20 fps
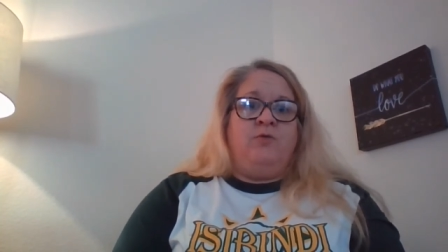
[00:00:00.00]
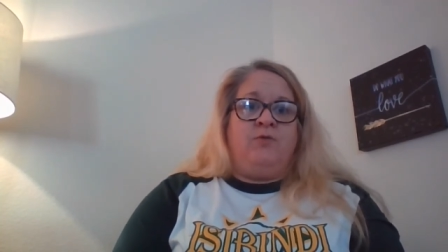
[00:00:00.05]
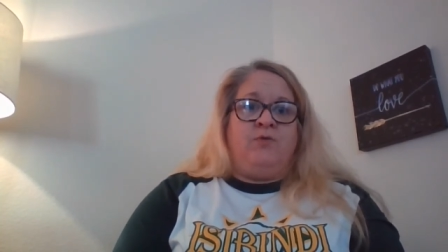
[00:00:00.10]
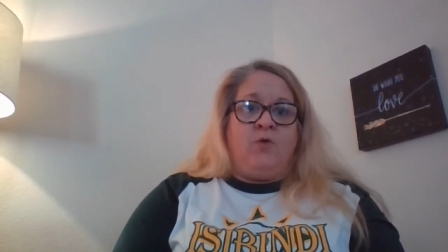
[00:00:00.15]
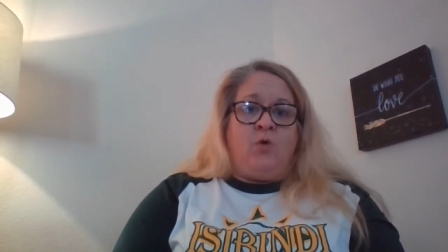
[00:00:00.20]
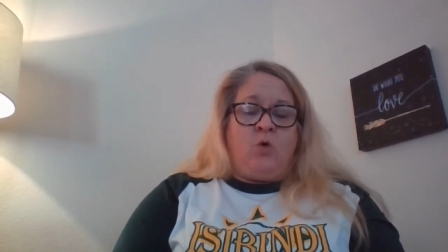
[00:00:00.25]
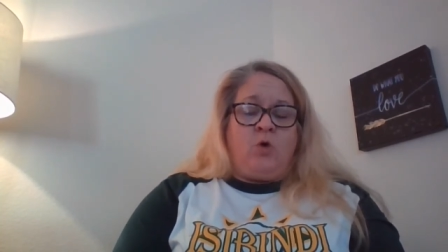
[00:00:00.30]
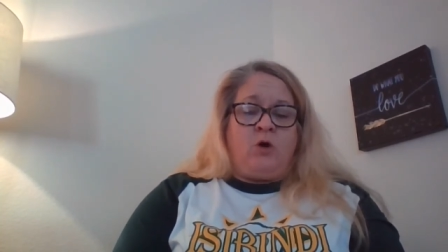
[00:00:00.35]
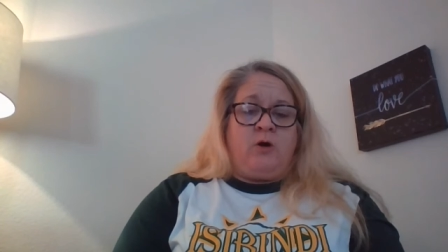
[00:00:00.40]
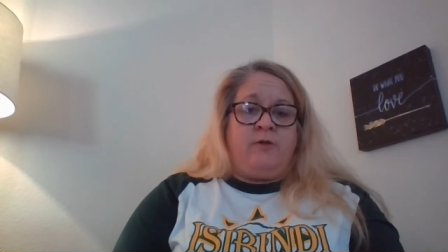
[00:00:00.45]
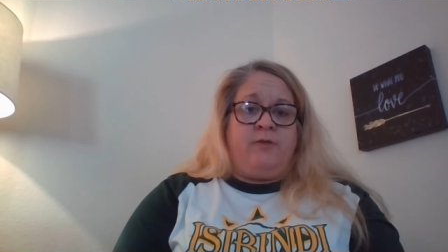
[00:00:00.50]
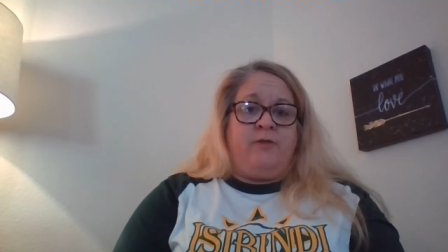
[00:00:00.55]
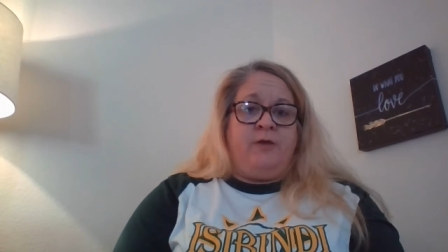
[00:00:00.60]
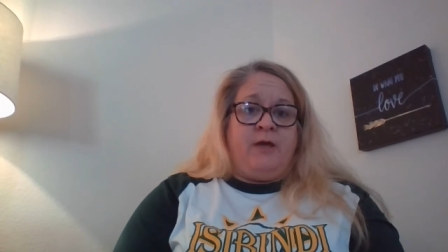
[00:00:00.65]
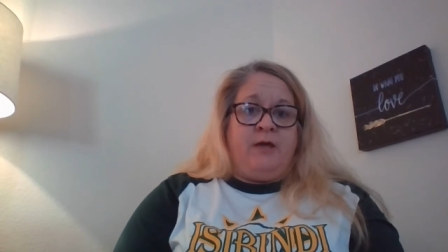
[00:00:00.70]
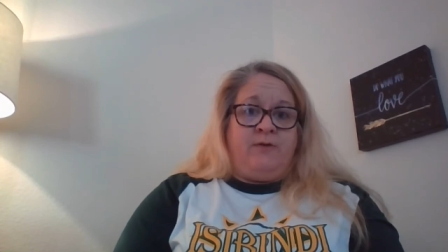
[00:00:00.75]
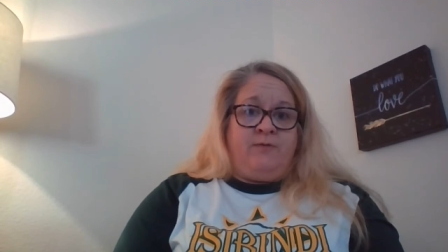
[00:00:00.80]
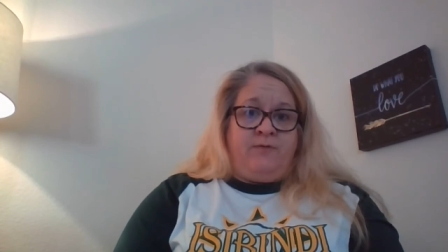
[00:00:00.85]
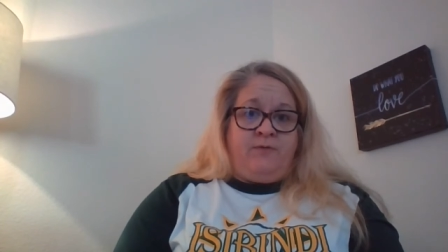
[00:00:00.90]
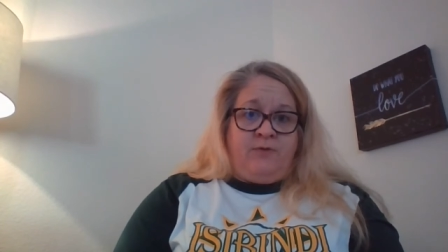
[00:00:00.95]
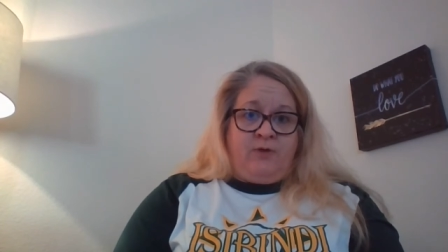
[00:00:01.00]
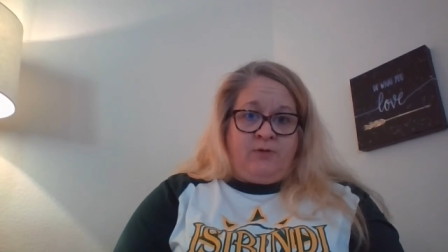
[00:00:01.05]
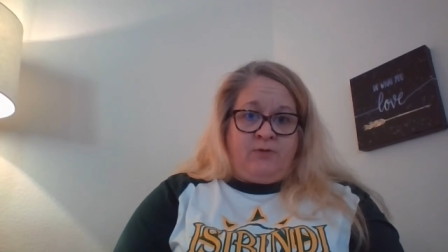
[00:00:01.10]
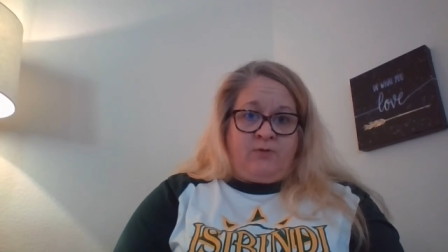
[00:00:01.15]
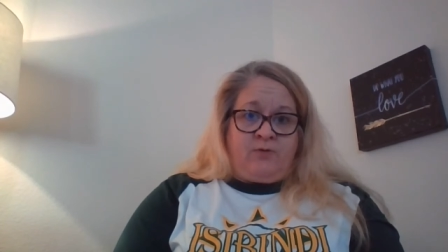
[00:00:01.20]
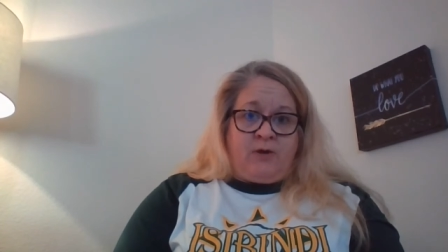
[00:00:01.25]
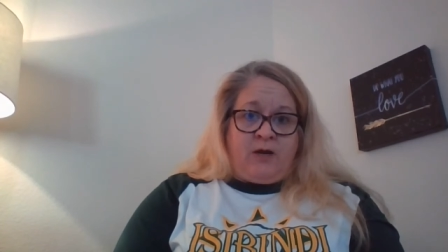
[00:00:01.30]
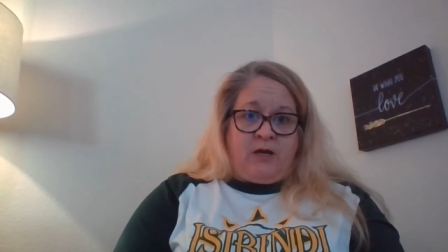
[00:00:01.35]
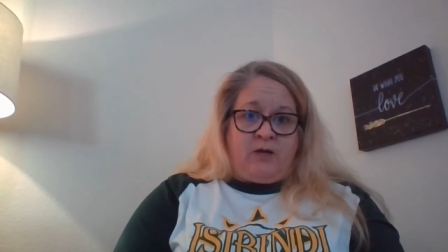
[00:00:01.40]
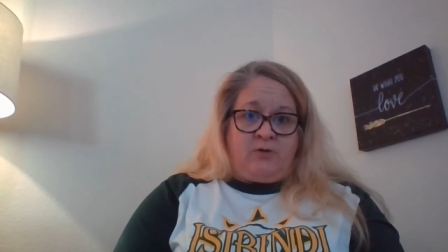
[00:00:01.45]
fourth, and
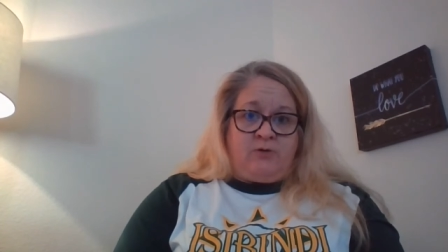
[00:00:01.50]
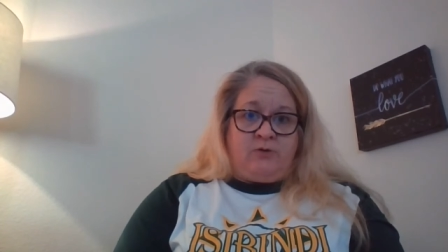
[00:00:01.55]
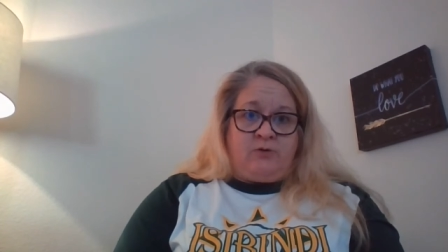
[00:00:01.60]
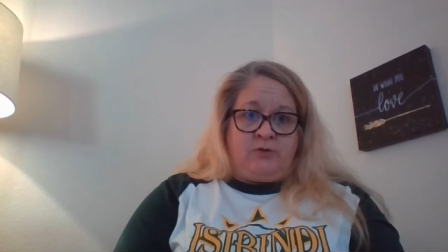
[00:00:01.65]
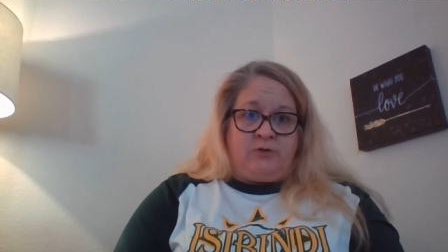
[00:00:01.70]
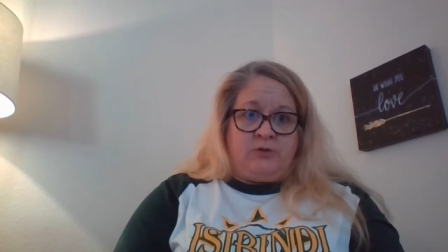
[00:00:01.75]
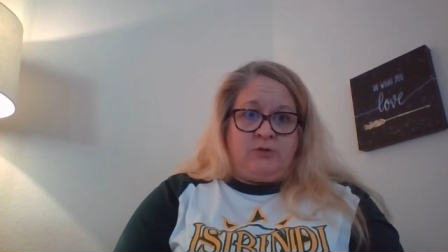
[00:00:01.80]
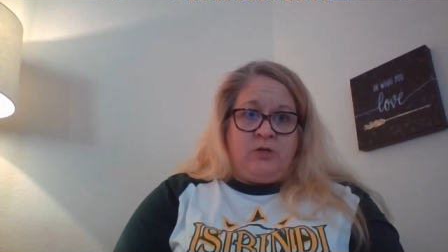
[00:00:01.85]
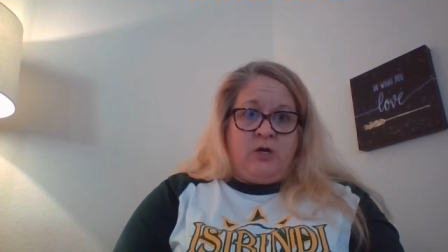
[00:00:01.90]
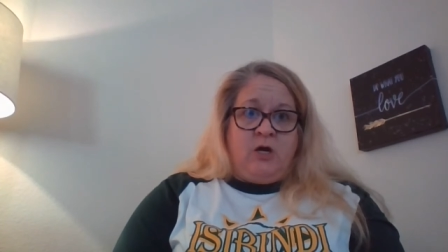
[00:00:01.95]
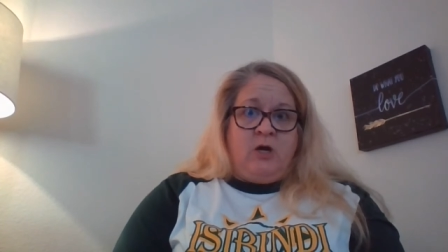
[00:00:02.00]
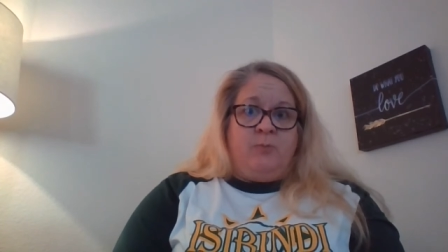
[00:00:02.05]
fifth graders,